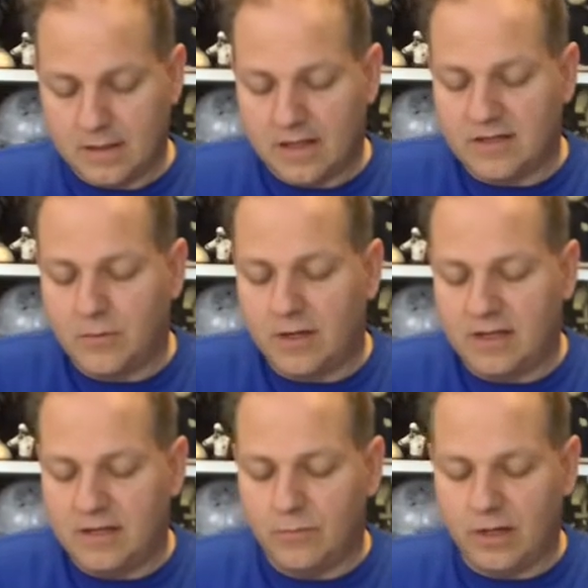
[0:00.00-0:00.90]
Because I want
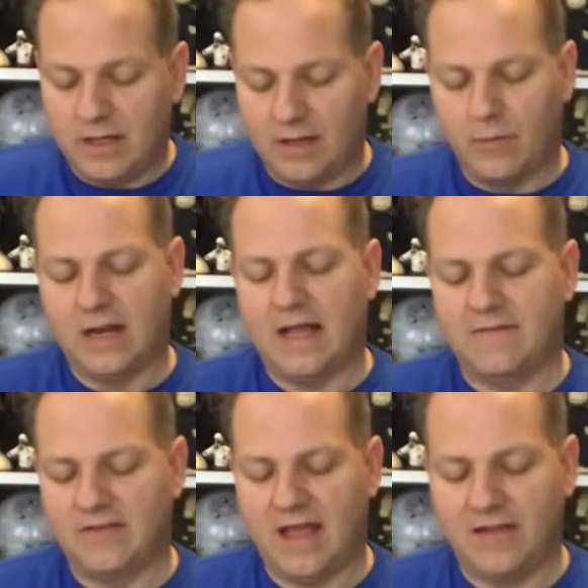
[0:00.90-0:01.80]
to have
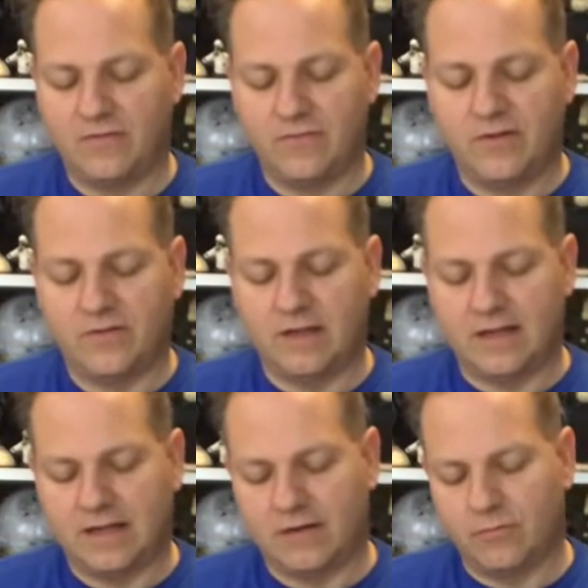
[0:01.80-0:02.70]
his hands free so that
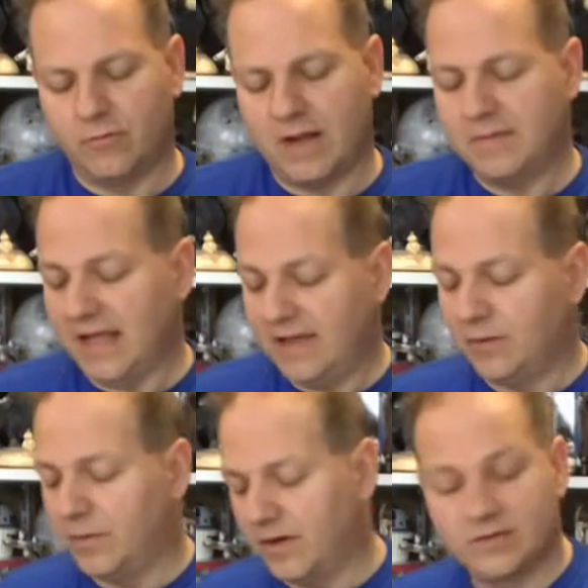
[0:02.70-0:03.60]
he can grab the
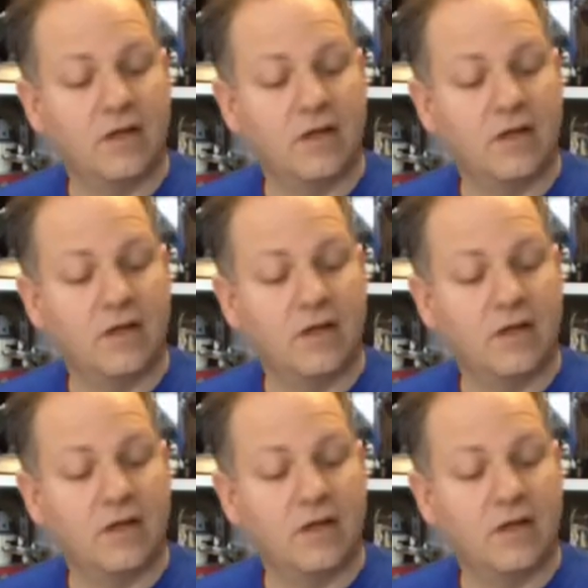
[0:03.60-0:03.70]
handlebars